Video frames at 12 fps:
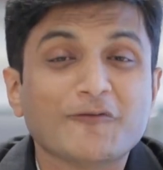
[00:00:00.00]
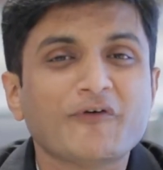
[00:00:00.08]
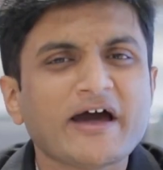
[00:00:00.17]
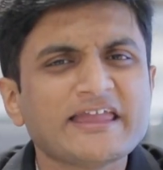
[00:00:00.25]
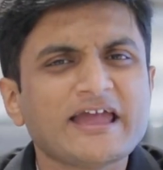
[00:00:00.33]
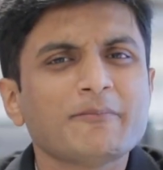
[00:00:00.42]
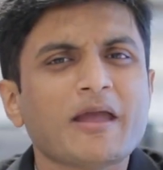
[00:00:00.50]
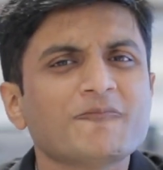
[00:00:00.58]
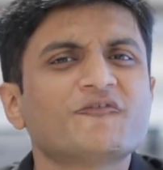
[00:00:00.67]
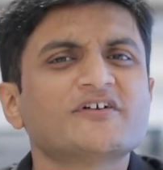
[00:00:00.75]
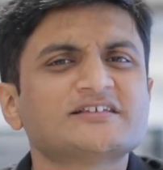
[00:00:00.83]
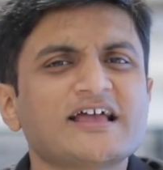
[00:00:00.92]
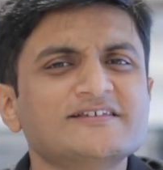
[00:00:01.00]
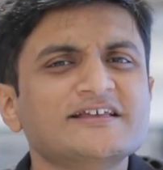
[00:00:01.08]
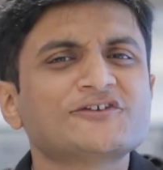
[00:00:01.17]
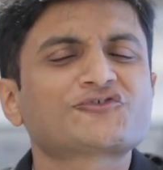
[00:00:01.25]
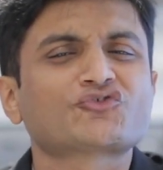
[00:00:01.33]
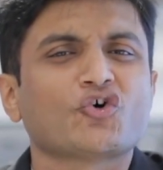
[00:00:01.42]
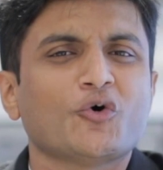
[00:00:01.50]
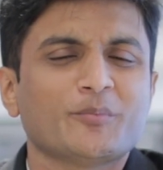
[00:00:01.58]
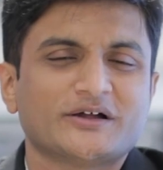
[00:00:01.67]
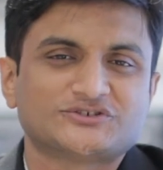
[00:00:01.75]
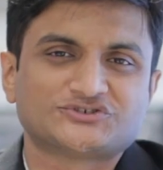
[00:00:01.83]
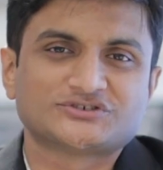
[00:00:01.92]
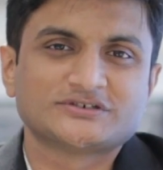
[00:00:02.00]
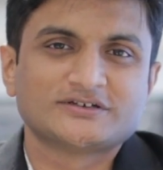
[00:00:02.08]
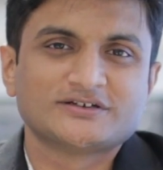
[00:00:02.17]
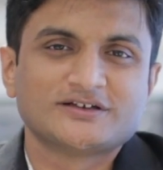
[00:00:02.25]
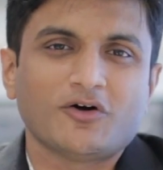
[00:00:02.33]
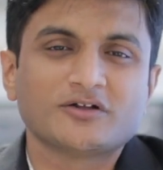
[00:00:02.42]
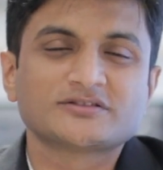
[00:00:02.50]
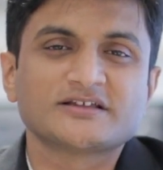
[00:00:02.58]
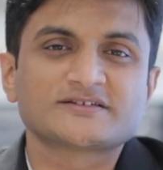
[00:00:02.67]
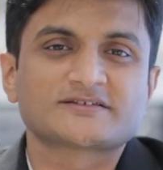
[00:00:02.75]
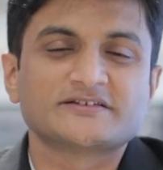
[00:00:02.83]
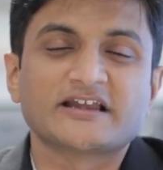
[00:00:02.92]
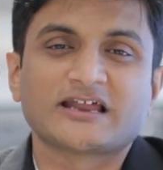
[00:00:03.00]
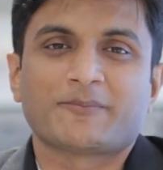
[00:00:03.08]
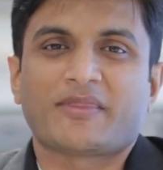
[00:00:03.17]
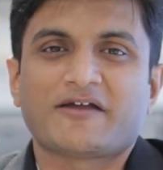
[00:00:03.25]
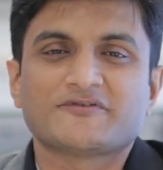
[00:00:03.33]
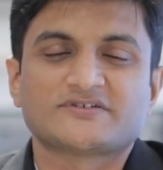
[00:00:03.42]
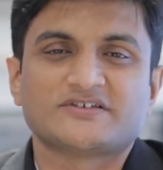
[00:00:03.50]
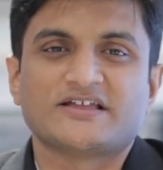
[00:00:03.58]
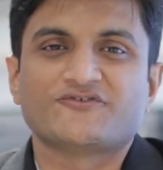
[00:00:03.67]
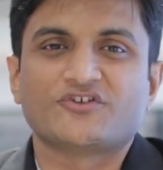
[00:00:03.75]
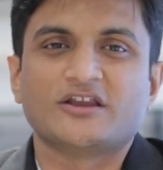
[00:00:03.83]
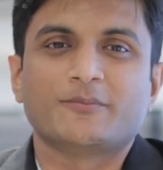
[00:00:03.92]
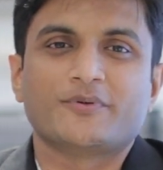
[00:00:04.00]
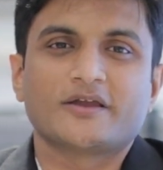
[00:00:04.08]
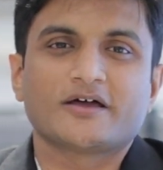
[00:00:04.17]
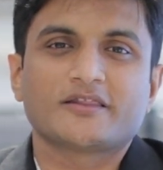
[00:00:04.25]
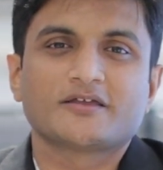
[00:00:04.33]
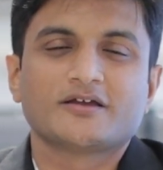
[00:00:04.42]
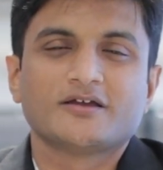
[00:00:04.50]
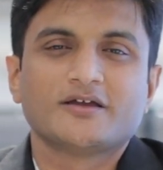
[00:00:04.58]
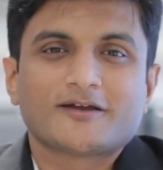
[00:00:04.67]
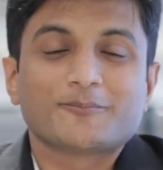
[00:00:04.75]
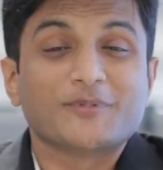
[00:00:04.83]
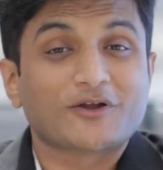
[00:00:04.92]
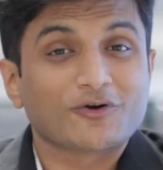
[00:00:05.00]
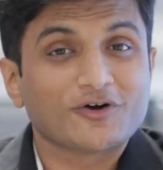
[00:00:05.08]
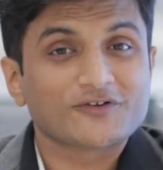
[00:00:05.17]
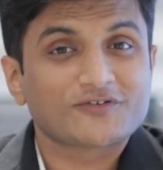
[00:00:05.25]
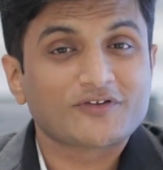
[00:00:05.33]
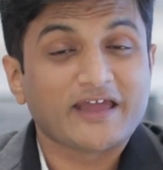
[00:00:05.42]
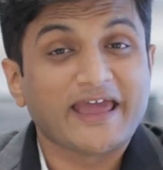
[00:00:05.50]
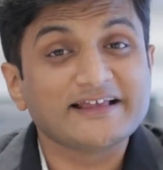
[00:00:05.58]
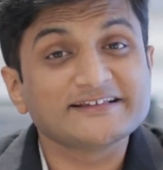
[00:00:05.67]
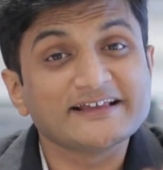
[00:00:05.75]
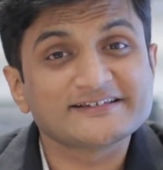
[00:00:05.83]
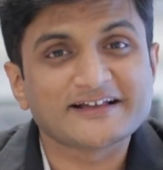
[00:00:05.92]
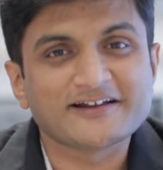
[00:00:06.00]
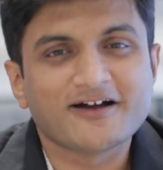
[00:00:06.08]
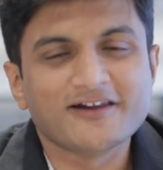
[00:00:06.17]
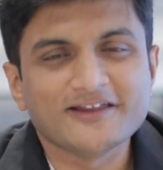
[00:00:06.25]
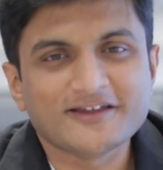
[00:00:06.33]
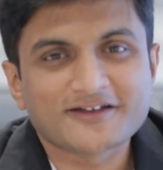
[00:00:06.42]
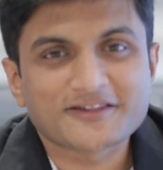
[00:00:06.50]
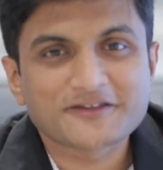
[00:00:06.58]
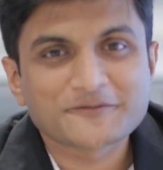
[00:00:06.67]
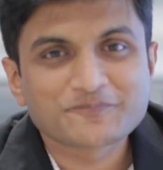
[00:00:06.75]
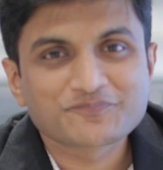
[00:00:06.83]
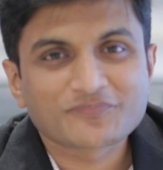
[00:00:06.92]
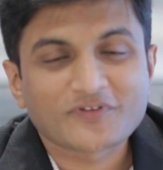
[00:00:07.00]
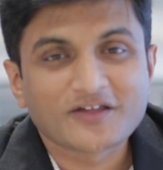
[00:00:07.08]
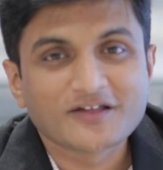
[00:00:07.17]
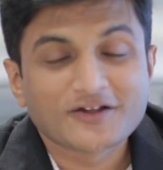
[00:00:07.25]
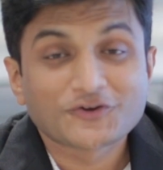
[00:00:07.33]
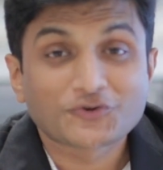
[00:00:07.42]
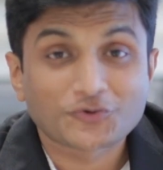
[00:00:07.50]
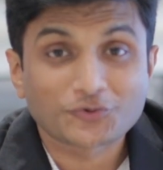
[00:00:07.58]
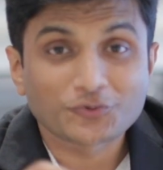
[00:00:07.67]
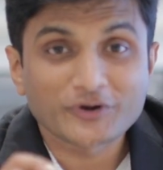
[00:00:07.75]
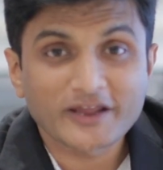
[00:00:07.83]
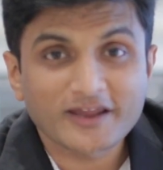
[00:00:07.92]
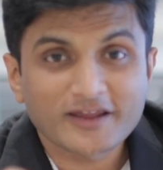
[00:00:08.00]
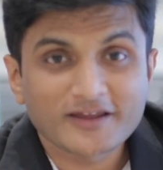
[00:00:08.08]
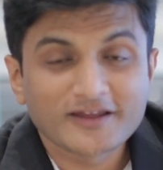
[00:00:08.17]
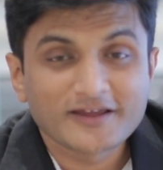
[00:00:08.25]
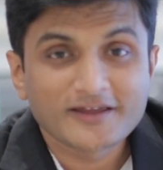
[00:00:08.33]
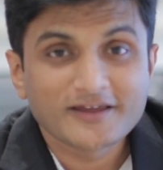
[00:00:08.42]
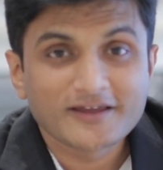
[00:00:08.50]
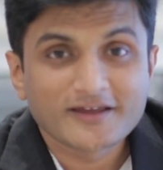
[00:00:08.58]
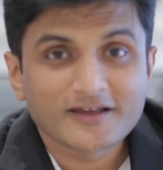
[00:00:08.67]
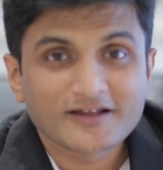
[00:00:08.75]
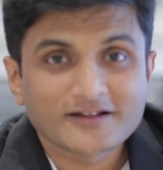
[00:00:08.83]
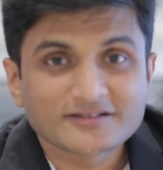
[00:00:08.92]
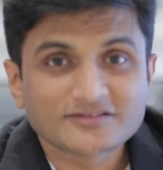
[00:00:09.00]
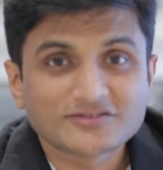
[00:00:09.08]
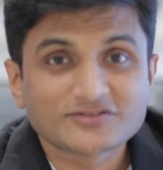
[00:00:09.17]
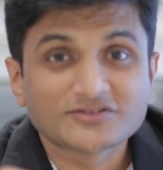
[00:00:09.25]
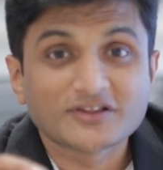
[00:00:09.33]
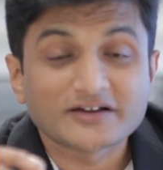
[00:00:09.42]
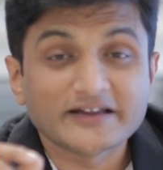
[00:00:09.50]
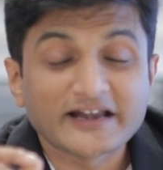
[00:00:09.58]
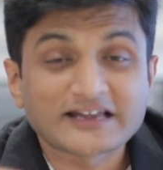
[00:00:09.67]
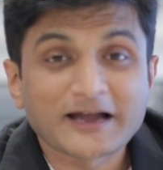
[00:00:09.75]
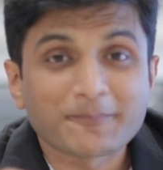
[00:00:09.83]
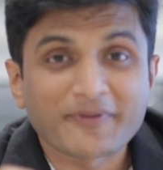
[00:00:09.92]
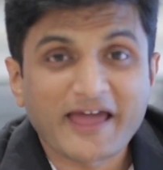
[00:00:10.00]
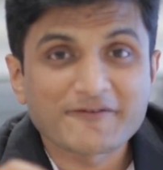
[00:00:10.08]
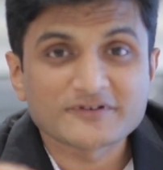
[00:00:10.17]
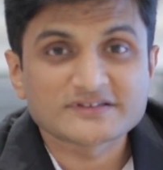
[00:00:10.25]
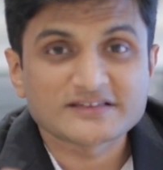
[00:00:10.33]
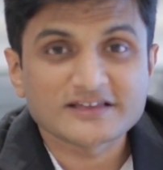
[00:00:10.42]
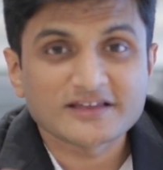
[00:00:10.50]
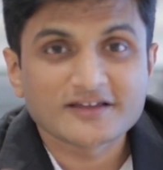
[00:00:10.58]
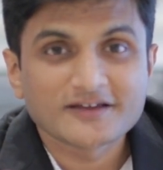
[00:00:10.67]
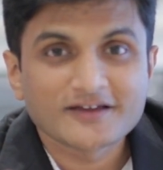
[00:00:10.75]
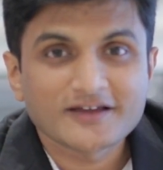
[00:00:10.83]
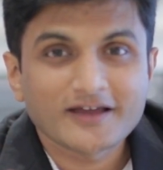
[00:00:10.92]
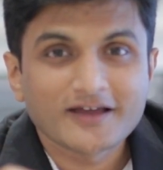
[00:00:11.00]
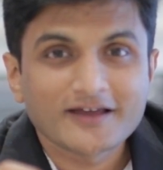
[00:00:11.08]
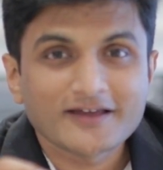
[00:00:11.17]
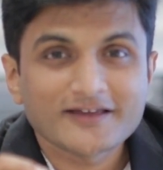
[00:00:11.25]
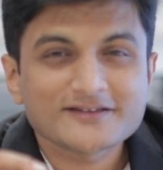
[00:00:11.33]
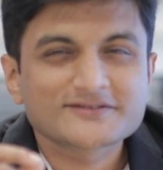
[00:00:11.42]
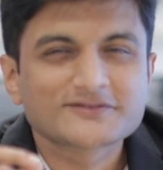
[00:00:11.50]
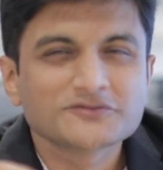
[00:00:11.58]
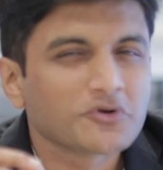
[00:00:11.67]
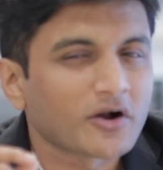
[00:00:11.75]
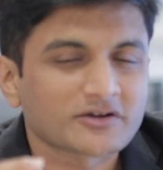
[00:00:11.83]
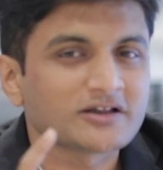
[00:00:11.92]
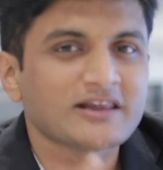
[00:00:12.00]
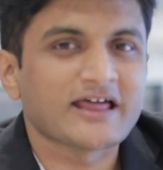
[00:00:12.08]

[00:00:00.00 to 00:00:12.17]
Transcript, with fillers: Why I am emphasizing so much on this data privacy and GDPR? Because as I said earlier, today, the data privacy is not a